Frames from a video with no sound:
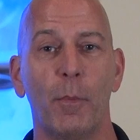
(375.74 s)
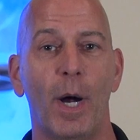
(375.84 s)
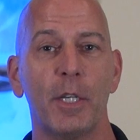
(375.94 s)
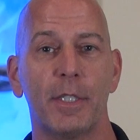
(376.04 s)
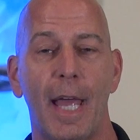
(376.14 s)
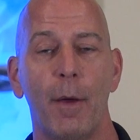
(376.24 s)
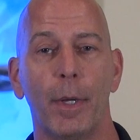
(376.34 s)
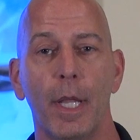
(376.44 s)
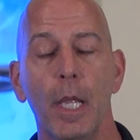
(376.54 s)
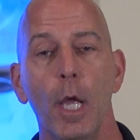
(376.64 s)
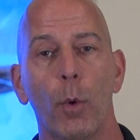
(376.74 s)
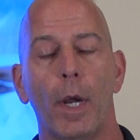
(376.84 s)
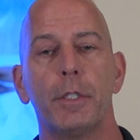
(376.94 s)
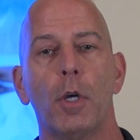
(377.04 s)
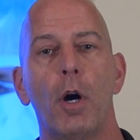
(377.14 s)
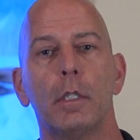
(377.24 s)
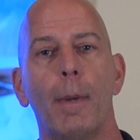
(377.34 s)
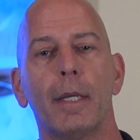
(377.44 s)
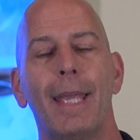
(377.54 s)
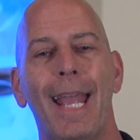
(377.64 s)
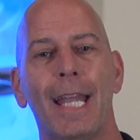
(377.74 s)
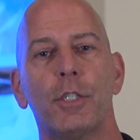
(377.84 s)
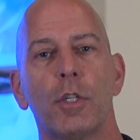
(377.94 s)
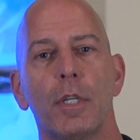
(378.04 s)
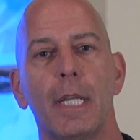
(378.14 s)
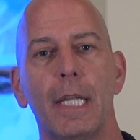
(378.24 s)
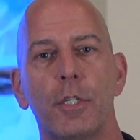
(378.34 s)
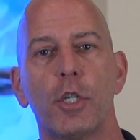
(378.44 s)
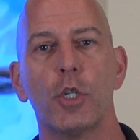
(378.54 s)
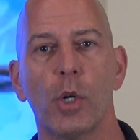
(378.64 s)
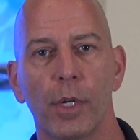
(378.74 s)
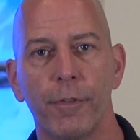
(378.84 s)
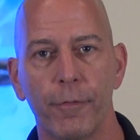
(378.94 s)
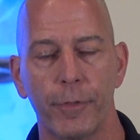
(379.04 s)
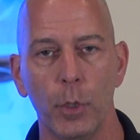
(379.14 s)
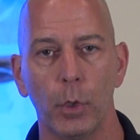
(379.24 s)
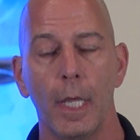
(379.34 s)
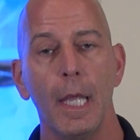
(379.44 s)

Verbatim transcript: and watch that one, where I talked about cancer needs sugar for fuel.